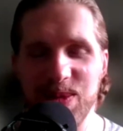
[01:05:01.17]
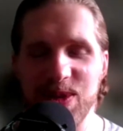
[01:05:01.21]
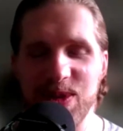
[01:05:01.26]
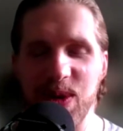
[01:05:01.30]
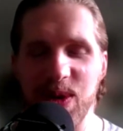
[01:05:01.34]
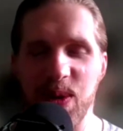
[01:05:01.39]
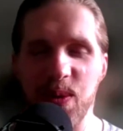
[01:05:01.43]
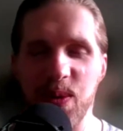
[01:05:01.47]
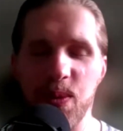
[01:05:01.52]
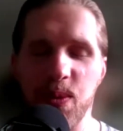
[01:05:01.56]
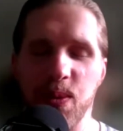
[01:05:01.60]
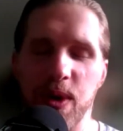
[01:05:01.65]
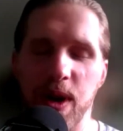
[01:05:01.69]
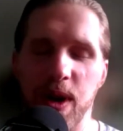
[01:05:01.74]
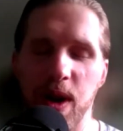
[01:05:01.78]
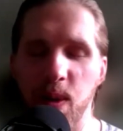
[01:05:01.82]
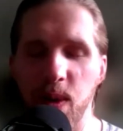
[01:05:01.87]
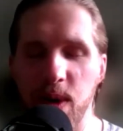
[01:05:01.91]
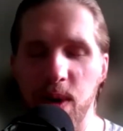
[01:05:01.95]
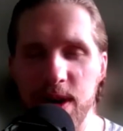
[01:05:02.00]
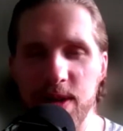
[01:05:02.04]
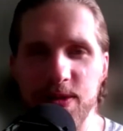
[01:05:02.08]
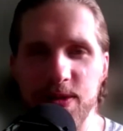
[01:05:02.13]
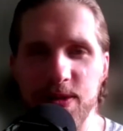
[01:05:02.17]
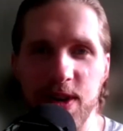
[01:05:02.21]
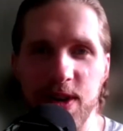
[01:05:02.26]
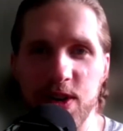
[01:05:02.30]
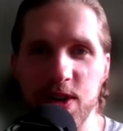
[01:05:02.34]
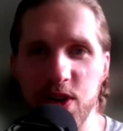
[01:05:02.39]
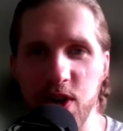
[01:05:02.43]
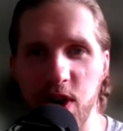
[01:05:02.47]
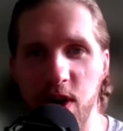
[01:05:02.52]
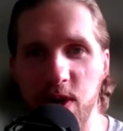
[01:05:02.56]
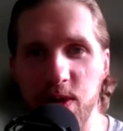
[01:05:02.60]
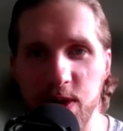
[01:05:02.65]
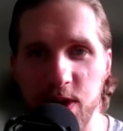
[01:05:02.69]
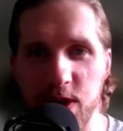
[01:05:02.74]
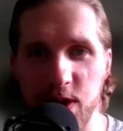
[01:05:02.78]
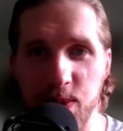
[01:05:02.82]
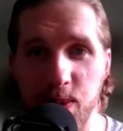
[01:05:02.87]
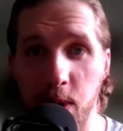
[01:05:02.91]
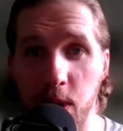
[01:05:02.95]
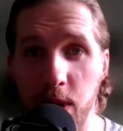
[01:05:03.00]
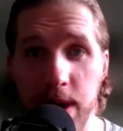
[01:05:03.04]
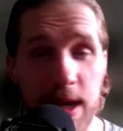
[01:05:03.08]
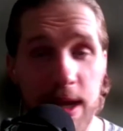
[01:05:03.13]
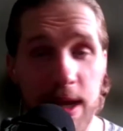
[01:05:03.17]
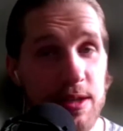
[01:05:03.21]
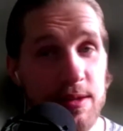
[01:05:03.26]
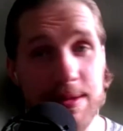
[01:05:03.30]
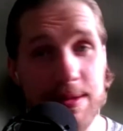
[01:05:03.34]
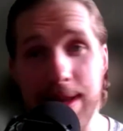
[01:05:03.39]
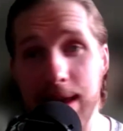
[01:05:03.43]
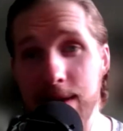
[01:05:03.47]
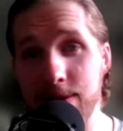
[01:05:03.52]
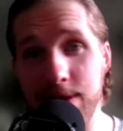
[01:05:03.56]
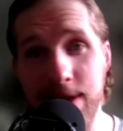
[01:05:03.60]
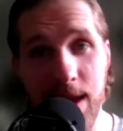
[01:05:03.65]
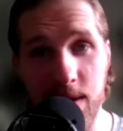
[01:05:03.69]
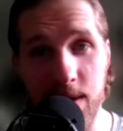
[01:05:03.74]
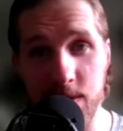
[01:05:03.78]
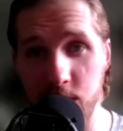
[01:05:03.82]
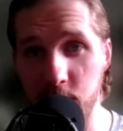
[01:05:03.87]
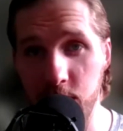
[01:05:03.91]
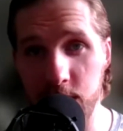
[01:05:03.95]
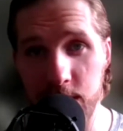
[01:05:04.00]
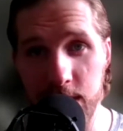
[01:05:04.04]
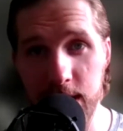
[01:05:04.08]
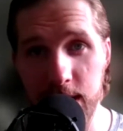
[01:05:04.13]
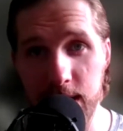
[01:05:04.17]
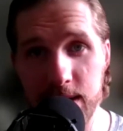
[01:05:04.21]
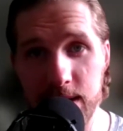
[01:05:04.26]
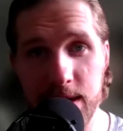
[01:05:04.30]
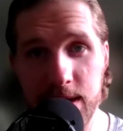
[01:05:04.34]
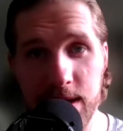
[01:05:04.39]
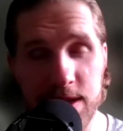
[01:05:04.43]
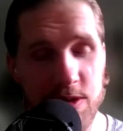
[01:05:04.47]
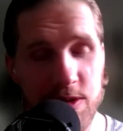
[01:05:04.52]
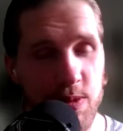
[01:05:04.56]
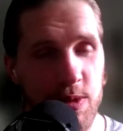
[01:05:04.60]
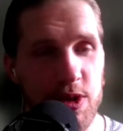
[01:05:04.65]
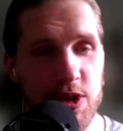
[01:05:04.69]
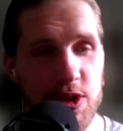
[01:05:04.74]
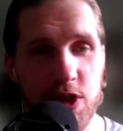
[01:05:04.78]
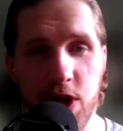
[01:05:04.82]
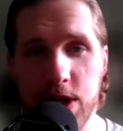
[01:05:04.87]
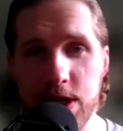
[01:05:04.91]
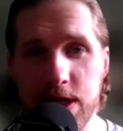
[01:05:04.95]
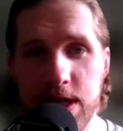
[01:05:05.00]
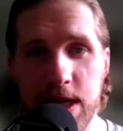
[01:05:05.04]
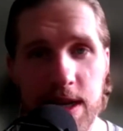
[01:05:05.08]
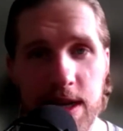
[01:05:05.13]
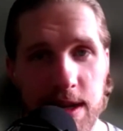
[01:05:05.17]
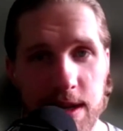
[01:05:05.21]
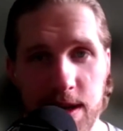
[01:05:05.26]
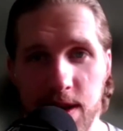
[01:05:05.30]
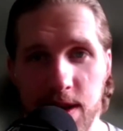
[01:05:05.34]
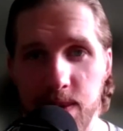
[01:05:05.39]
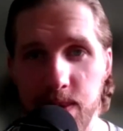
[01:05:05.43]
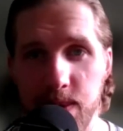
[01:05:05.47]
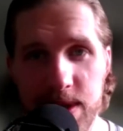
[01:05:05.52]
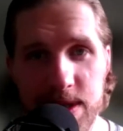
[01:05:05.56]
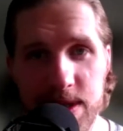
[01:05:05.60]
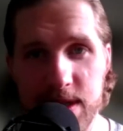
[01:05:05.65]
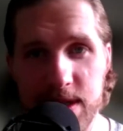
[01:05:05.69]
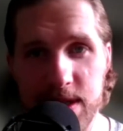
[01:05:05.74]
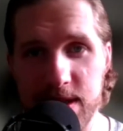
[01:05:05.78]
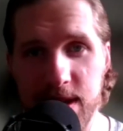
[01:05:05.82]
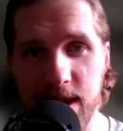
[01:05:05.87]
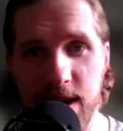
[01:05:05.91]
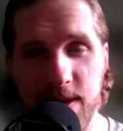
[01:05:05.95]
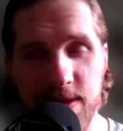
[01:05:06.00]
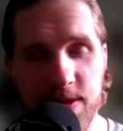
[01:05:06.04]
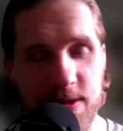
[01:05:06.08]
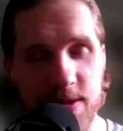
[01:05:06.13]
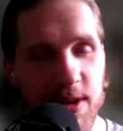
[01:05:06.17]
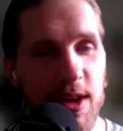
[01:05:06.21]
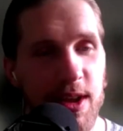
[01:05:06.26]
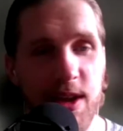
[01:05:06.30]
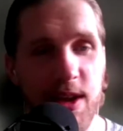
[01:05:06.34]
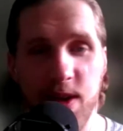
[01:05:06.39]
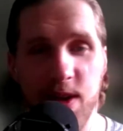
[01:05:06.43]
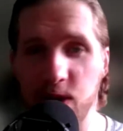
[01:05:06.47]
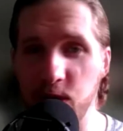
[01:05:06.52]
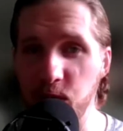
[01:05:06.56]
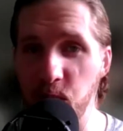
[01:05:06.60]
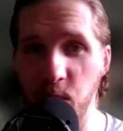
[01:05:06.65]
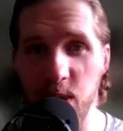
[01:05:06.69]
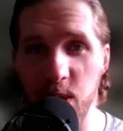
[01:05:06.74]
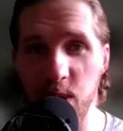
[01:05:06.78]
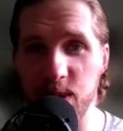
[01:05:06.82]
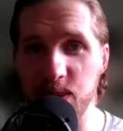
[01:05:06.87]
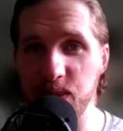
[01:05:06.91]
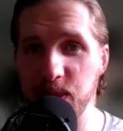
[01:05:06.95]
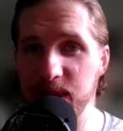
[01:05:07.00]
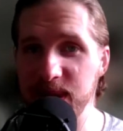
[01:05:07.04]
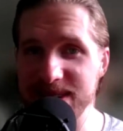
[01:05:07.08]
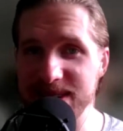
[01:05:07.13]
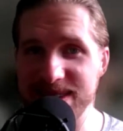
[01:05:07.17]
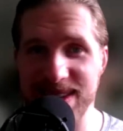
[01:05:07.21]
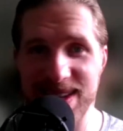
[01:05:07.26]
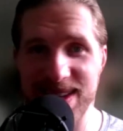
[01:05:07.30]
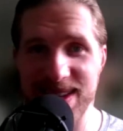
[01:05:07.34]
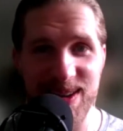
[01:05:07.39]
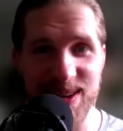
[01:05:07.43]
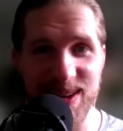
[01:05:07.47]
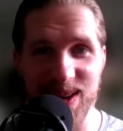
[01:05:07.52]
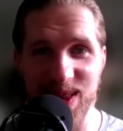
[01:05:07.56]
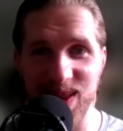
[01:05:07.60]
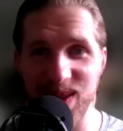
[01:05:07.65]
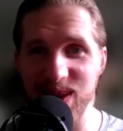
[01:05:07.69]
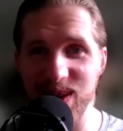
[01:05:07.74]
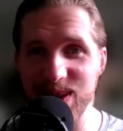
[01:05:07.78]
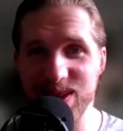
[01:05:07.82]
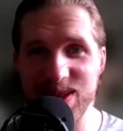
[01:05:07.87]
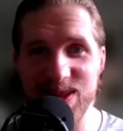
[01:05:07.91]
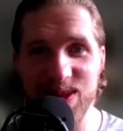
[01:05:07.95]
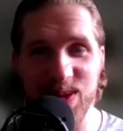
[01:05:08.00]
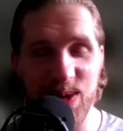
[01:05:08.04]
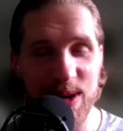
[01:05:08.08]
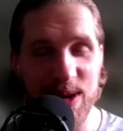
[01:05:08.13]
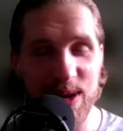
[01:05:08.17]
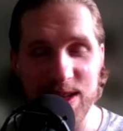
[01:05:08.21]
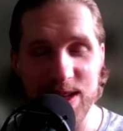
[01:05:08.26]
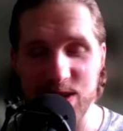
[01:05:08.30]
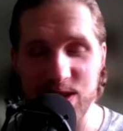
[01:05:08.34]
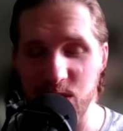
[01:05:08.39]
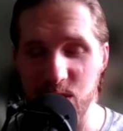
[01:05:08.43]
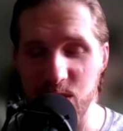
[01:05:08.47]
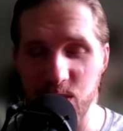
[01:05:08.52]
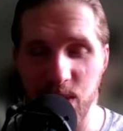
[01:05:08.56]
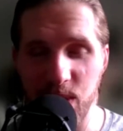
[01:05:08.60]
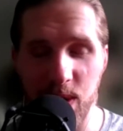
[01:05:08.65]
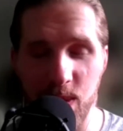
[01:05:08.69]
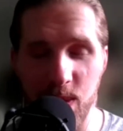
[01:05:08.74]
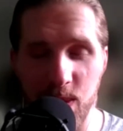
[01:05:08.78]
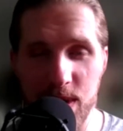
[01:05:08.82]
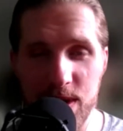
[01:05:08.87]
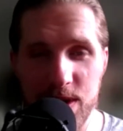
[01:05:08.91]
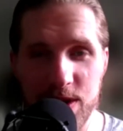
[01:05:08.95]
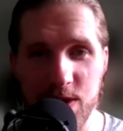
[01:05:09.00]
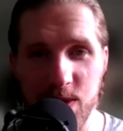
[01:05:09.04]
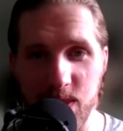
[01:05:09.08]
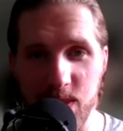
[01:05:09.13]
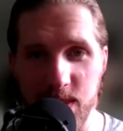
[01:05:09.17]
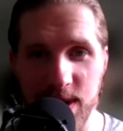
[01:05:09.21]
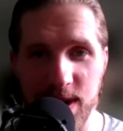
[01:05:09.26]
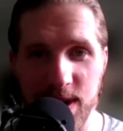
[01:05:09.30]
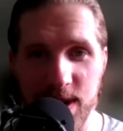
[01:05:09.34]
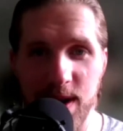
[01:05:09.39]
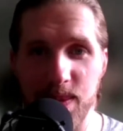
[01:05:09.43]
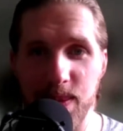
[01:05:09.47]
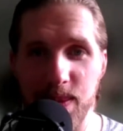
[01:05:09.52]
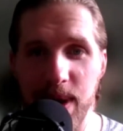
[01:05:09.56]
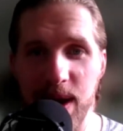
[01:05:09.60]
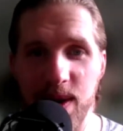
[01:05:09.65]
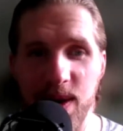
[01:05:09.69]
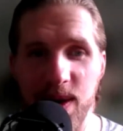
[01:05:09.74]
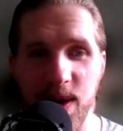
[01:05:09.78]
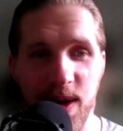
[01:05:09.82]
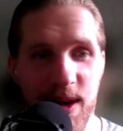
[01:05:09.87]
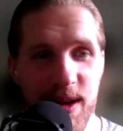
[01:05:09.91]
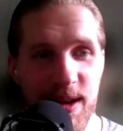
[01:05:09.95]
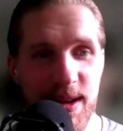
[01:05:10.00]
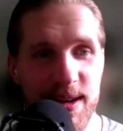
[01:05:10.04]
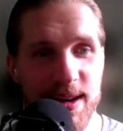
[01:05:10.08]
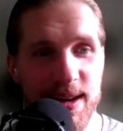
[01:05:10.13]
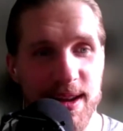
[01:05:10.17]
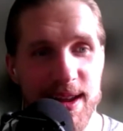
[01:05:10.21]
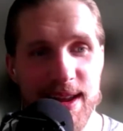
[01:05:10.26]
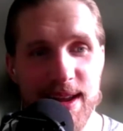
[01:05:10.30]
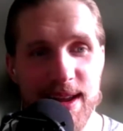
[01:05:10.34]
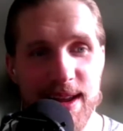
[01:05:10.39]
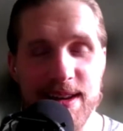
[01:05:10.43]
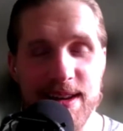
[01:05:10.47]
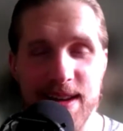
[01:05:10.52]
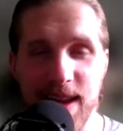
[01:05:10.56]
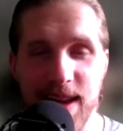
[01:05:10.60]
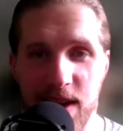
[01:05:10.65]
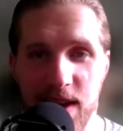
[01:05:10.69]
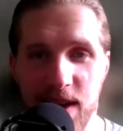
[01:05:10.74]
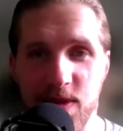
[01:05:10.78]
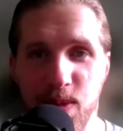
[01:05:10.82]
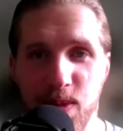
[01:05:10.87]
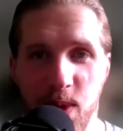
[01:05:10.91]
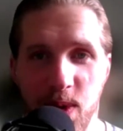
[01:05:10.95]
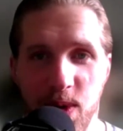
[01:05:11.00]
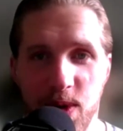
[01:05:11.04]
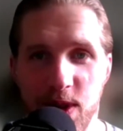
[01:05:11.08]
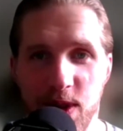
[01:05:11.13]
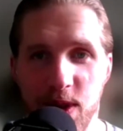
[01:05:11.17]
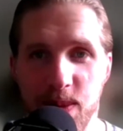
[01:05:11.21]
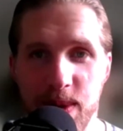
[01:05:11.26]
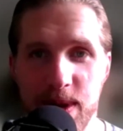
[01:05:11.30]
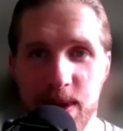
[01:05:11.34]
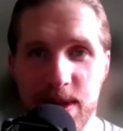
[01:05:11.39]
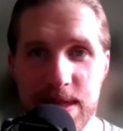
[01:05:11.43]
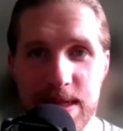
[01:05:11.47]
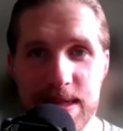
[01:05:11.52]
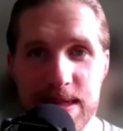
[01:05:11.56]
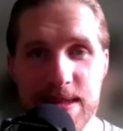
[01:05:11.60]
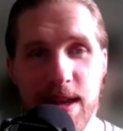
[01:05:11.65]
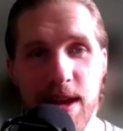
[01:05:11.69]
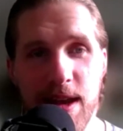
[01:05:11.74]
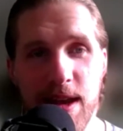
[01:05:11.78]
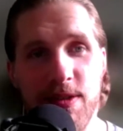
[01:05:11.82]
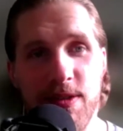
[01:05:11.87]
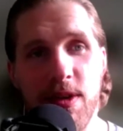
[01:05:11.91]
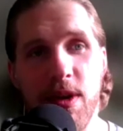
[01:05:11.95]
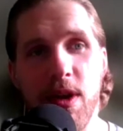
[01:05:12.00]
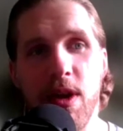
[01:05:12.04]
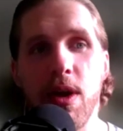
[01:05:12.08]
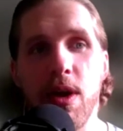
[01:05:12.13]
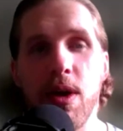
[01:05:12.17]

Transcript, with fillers: So, what I want to finish off with this podcast, definitely having you on again, because we're just getting into the business stuff. You warned me, you said you got a long story and it's a great one. So, we're going to come back on, dive more into the business stuff.